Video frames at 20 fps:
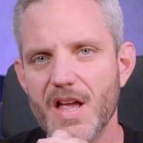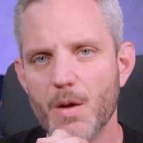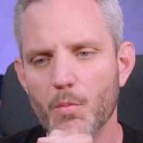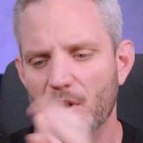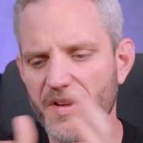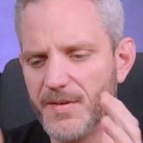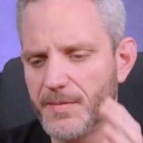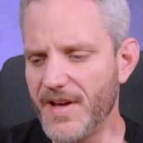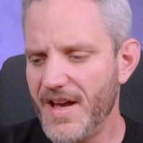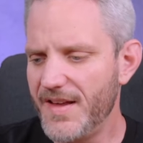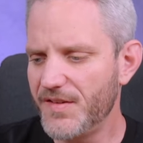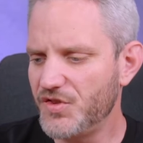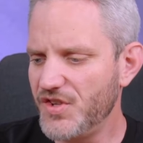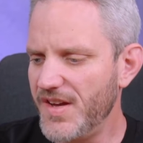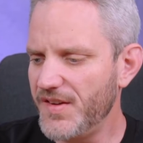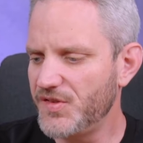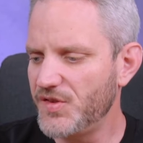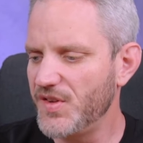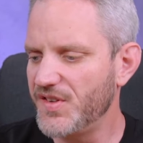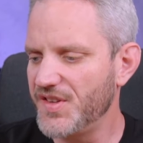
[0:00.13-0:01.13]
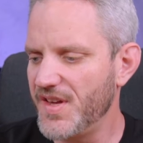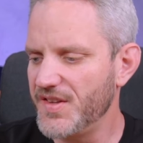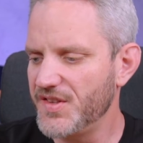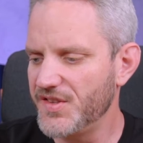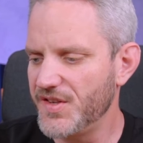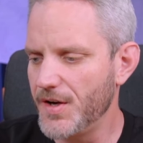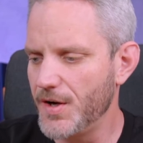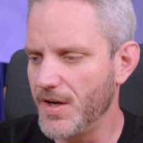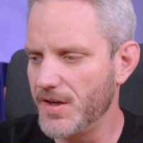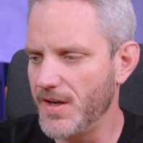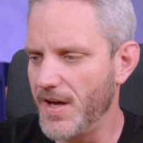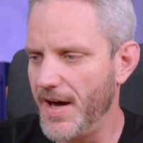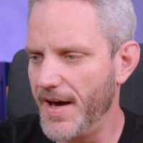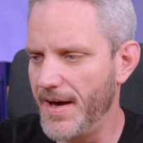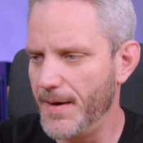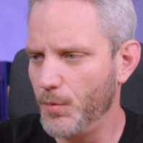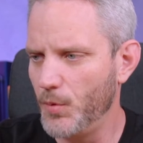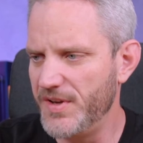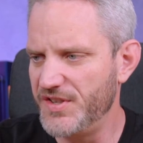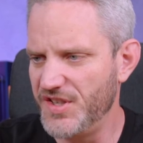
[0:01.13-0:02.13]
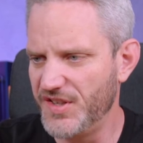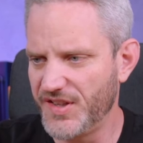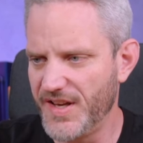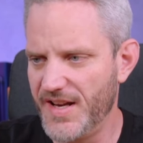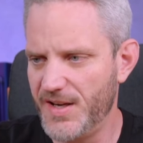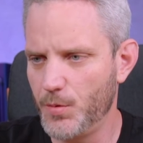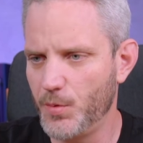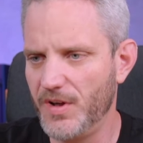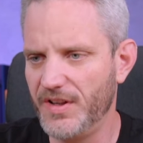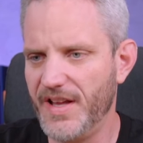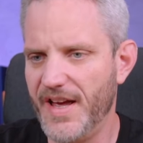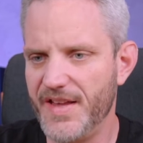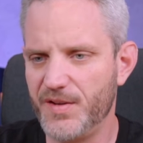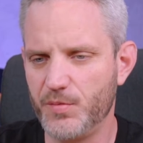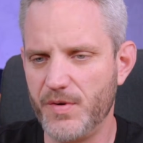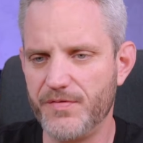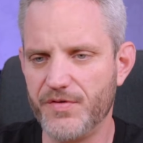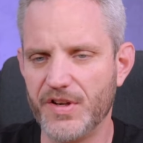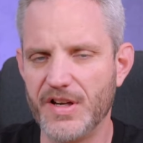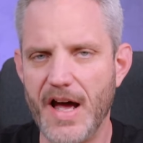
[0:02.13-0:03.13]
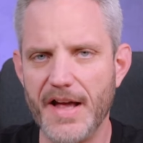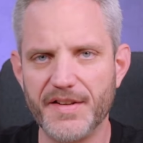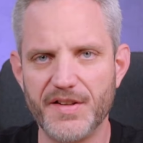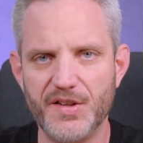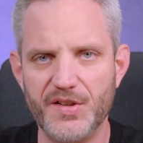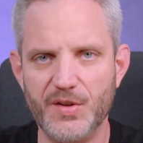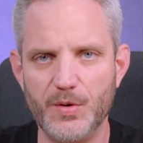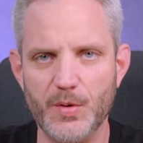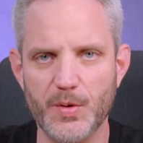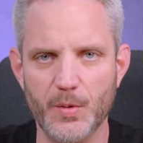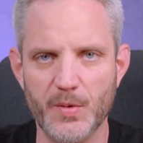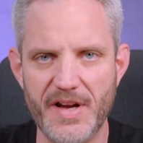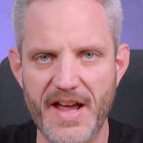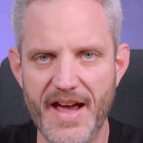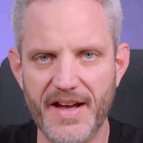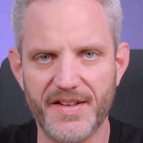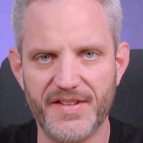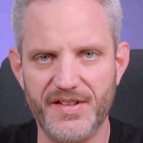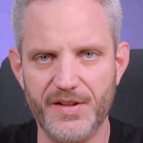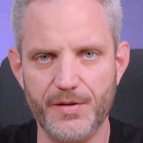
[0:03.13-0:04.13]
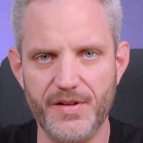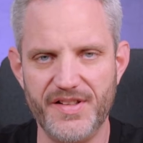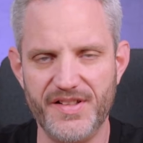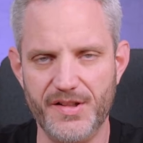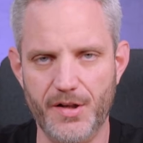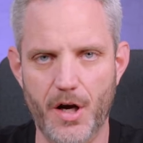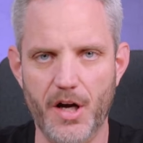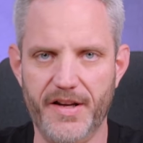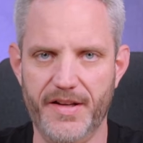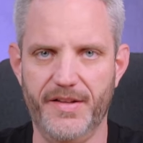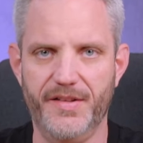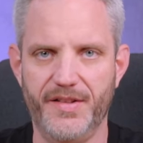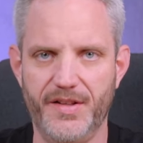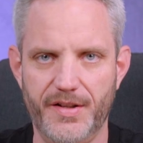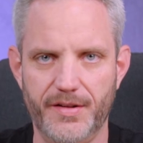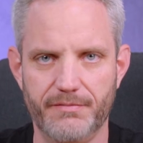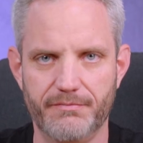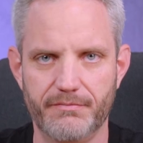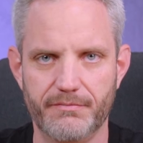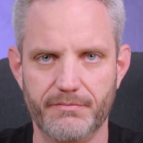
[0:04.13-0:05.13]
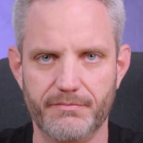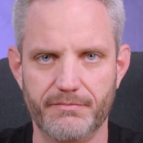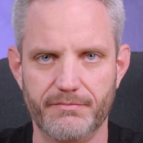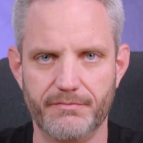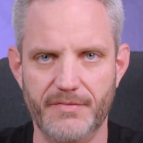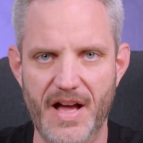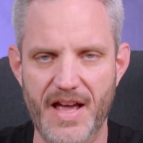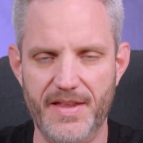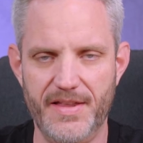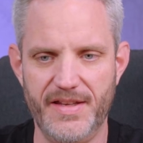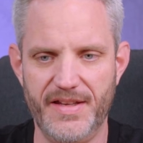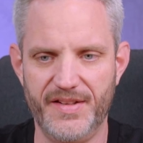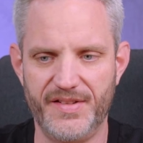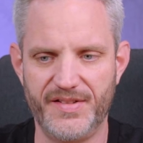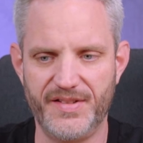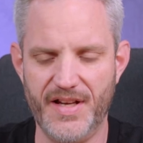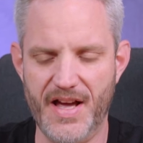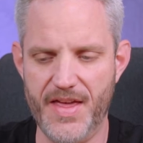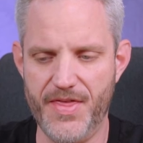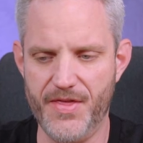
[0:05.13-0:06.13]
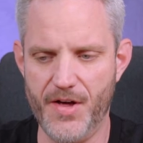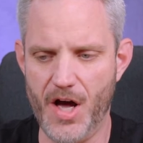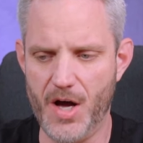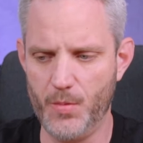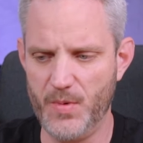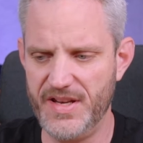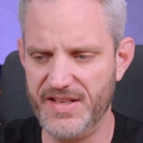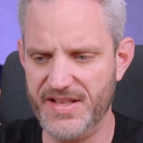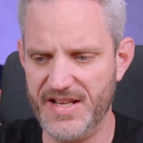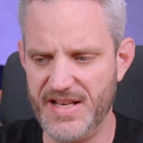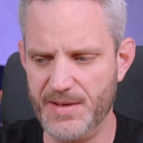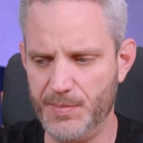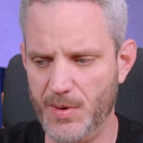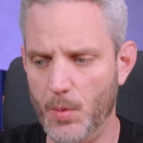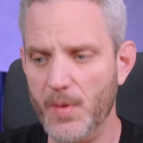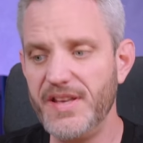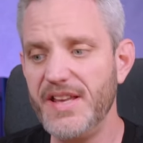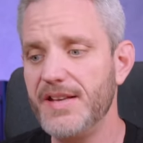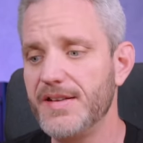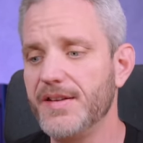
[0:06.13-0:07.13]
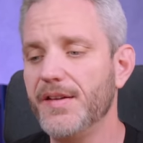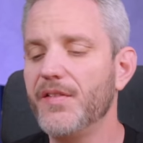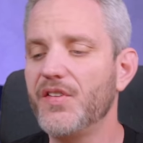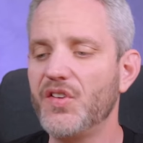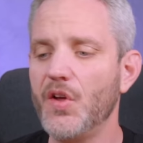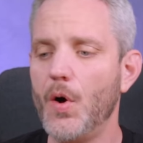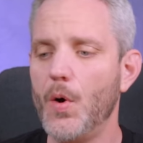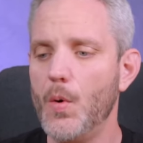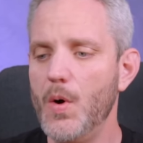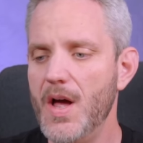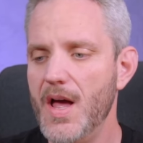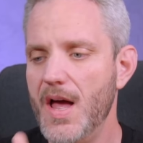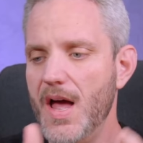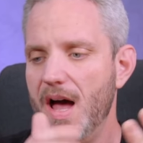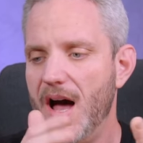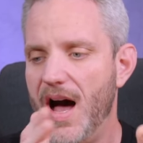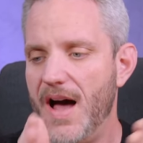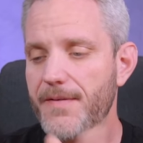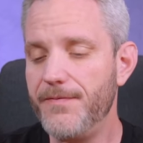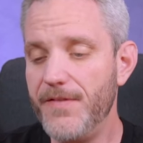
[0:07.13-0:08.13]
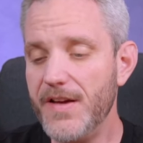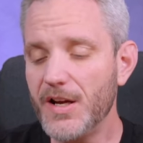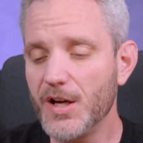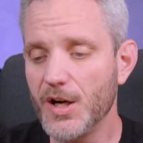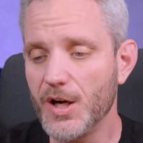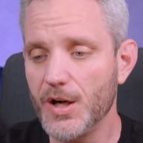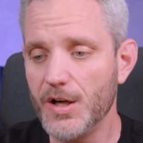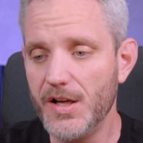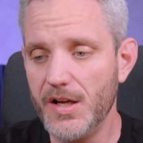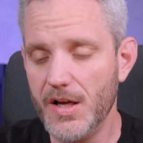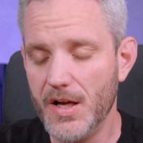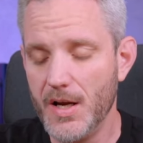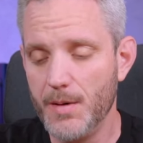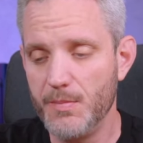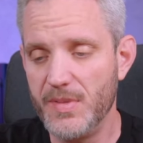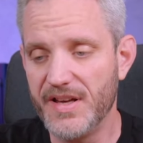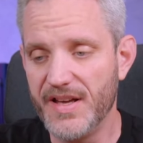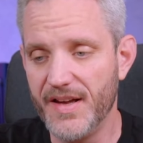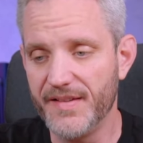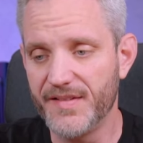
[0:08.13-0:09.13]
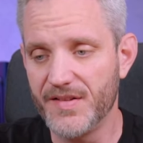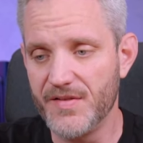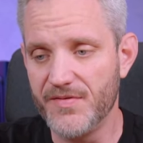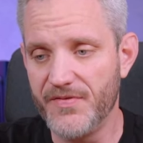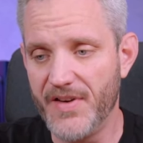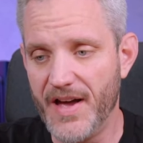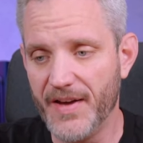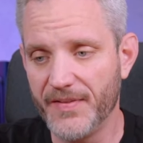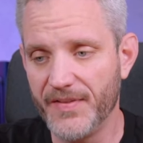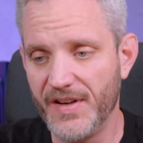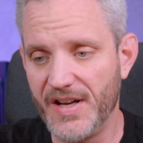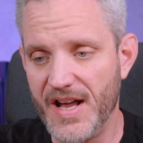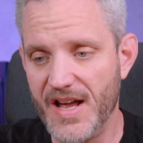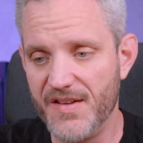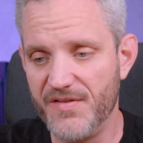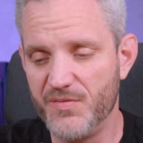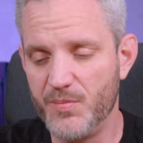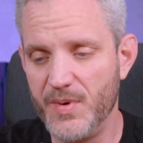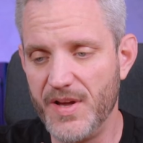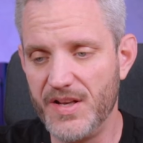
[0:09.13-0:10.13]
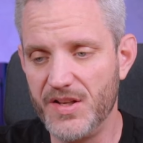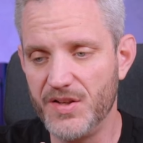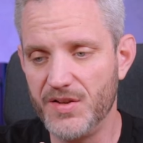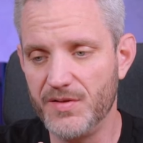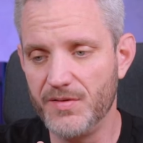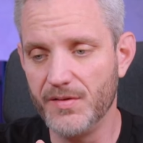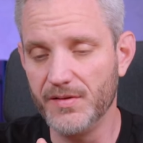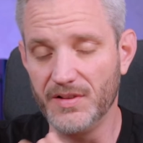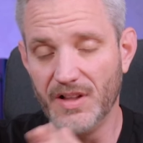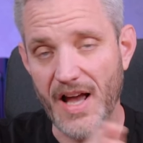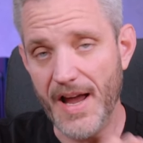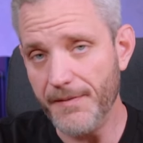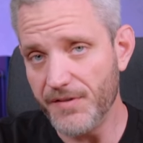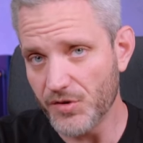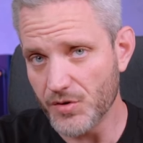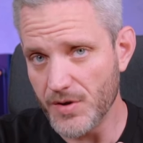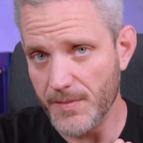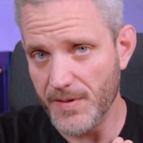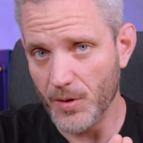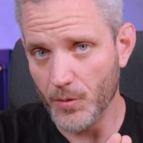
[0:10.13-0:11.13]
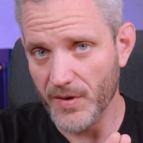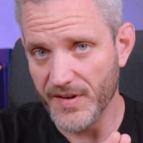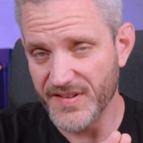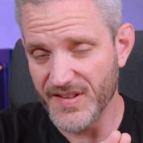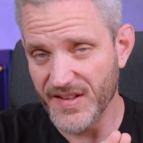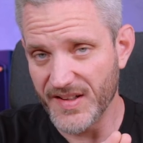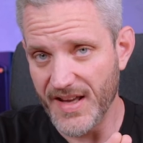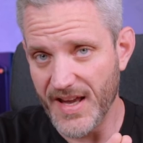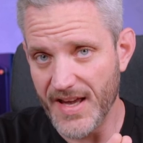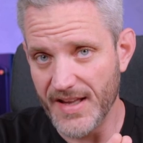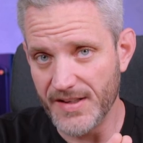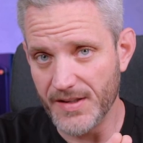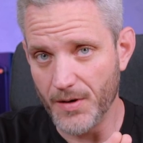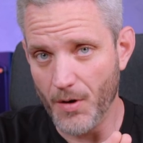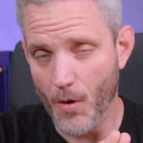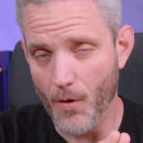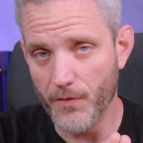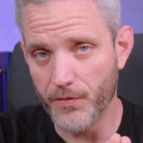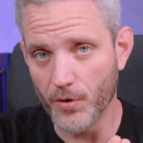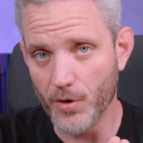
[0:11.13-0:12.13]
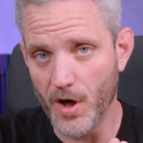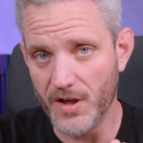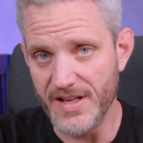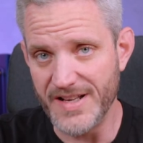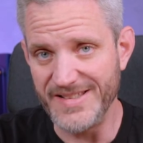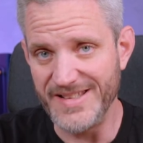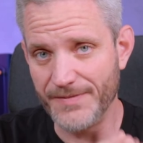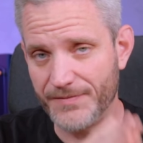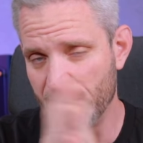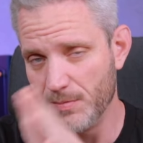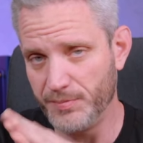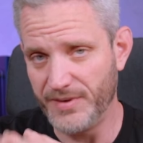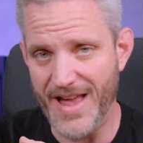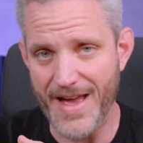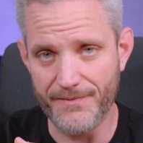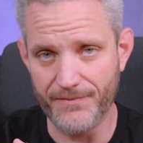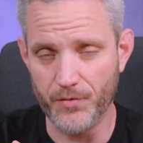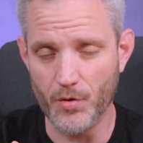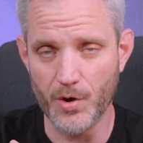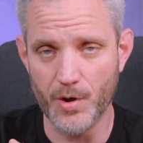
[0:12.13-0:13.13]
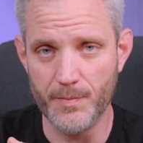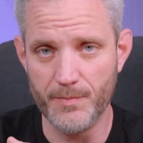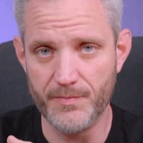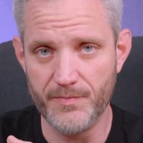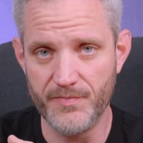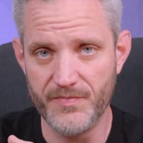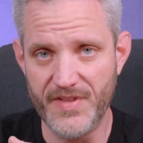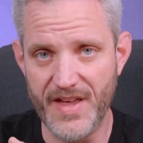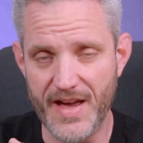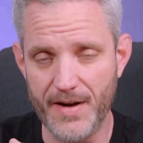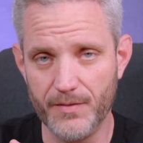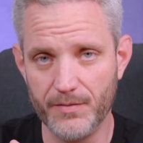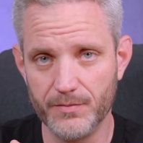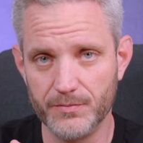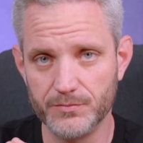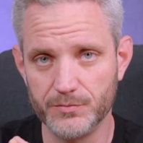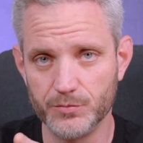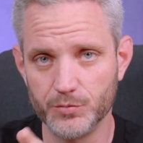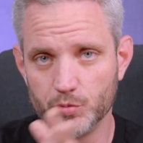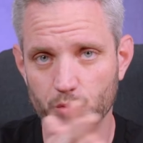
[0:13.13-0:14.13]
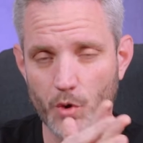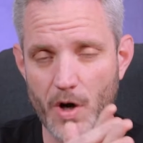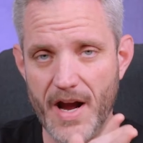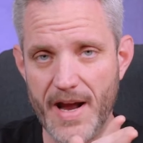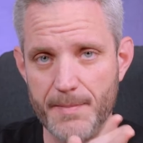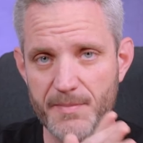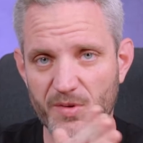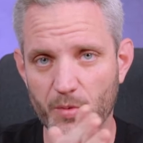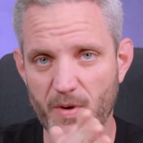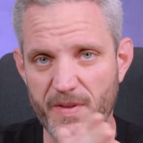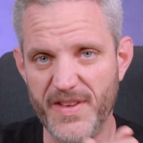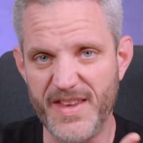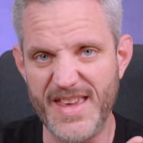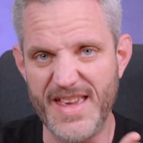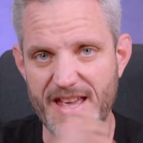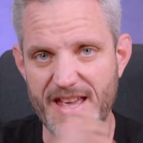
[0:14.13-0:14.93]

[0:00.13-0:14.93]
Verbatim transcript: What's up guys, JayzTwoCents here, and we just kind of realized we forgot to do a React series in August. At least I thought we did, but we didn't. So I figured, because of the fact that I've been live streaming once again over on a different platform that rhymes with